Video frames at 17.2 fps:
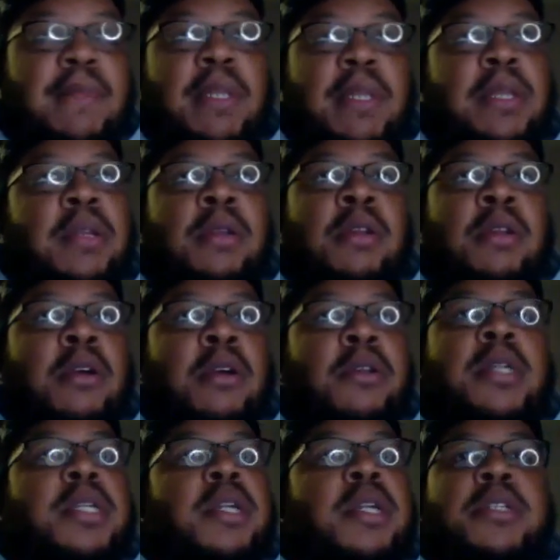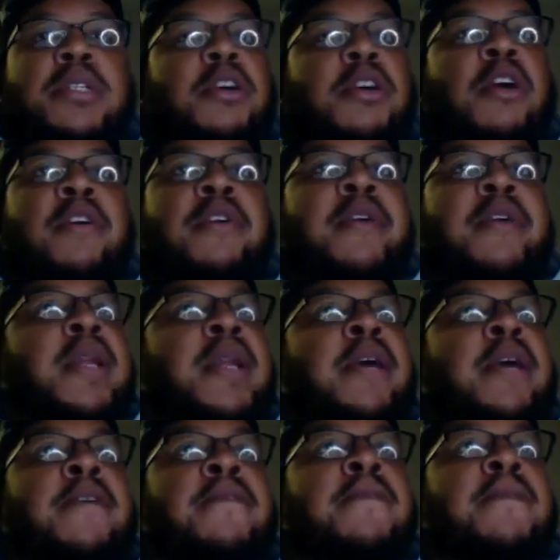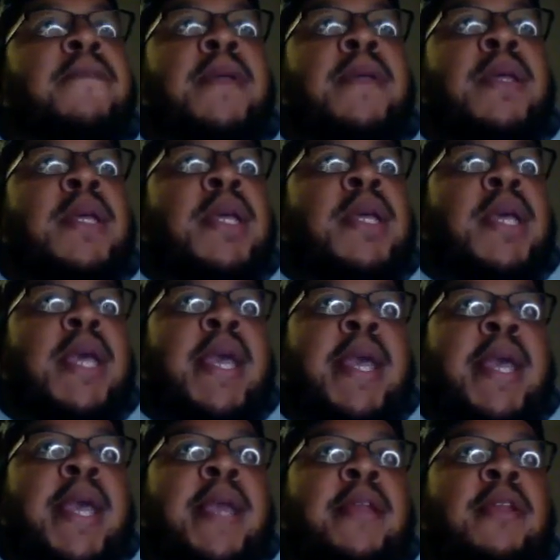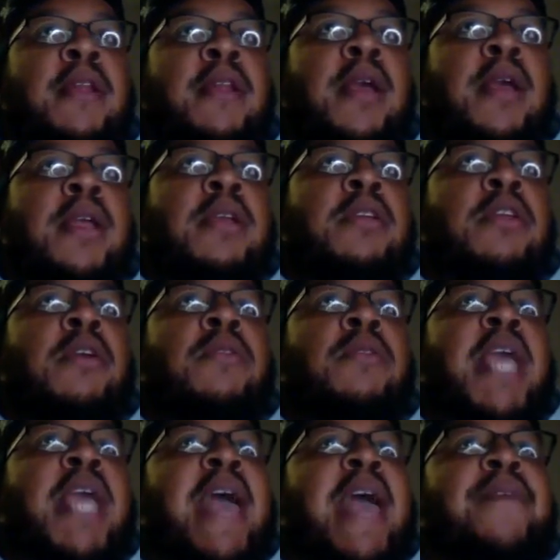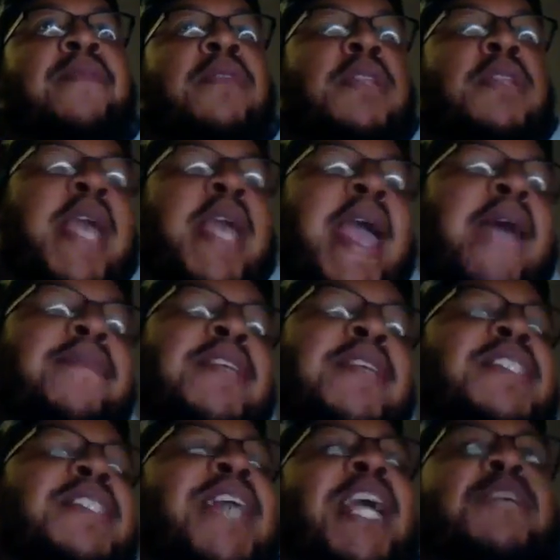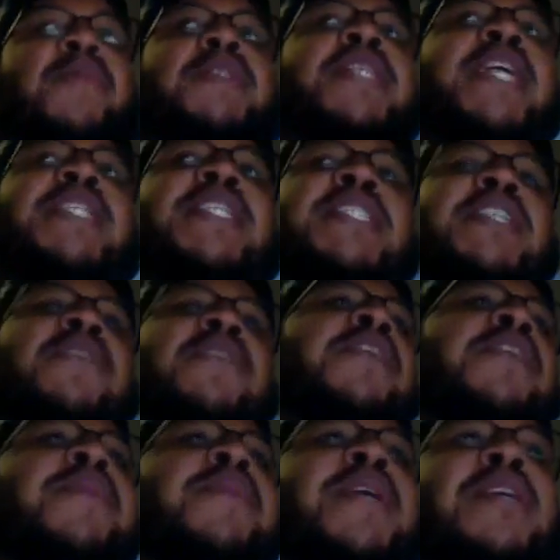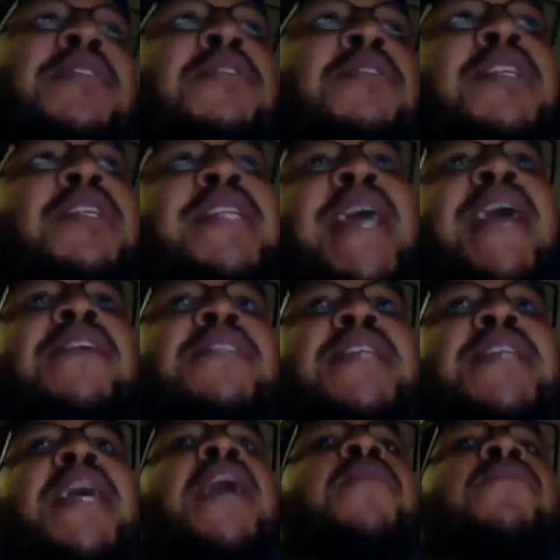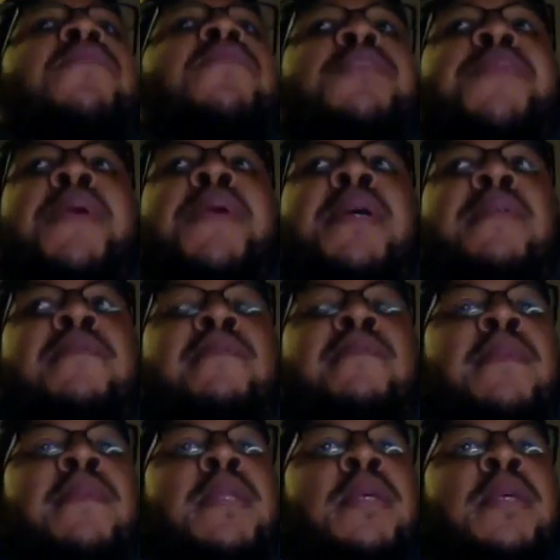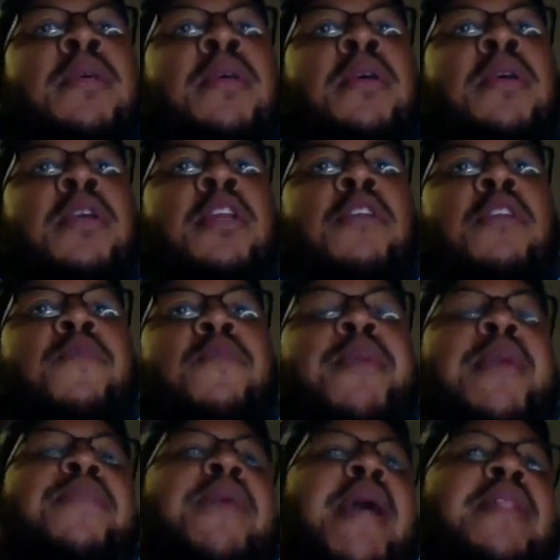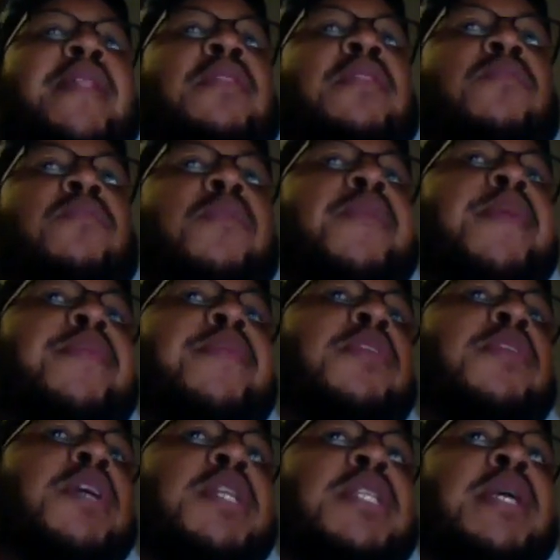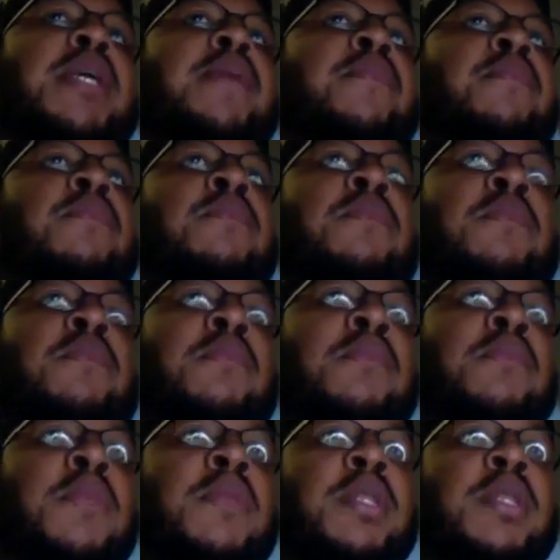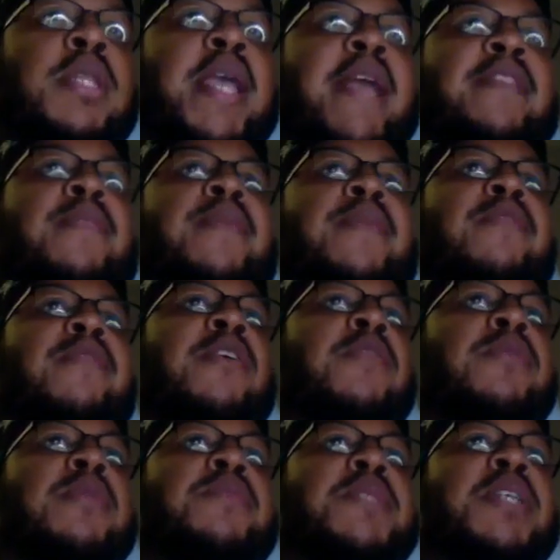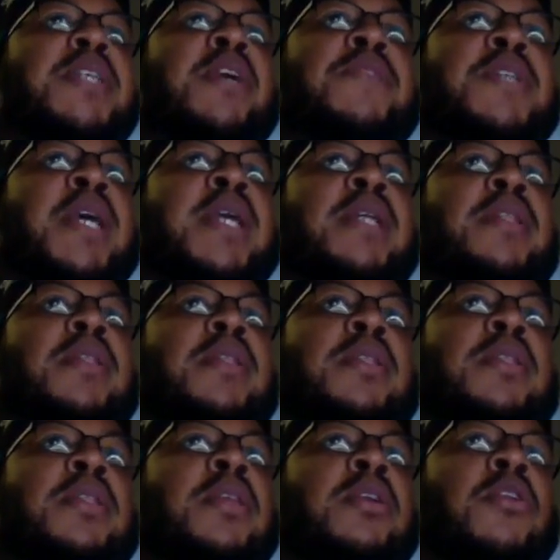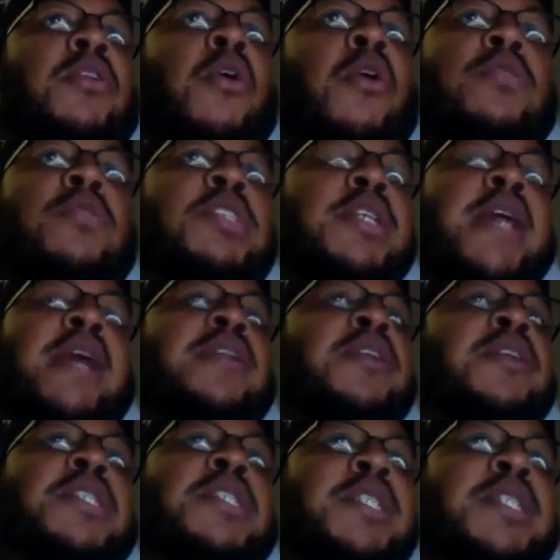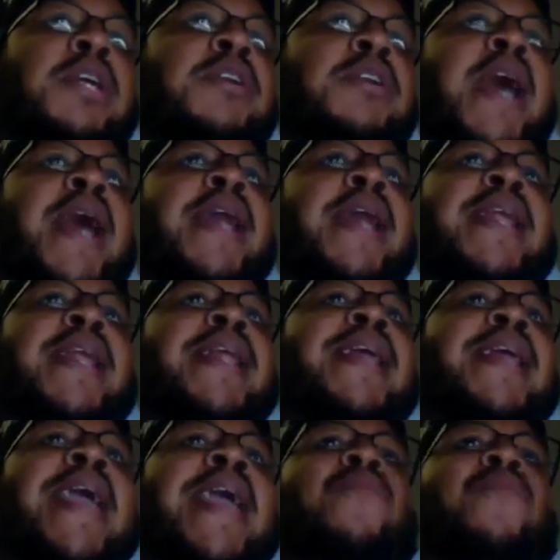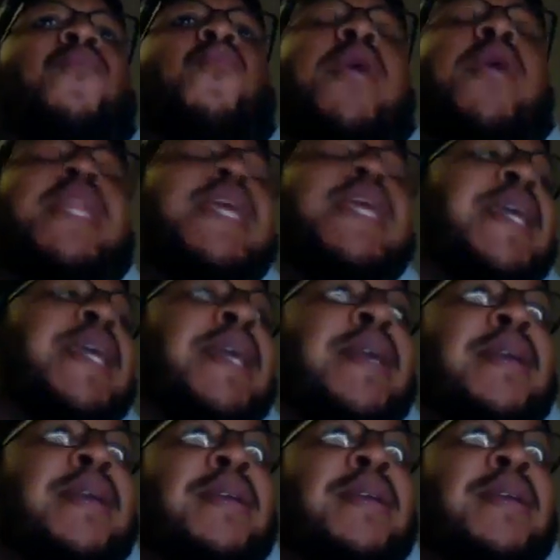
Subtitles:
they're sorry right now. And they have these expectations every year because they're the Dallas Cowboys. But when people look at them, they have to be real with themselves. Like the culture down there, they're not a winning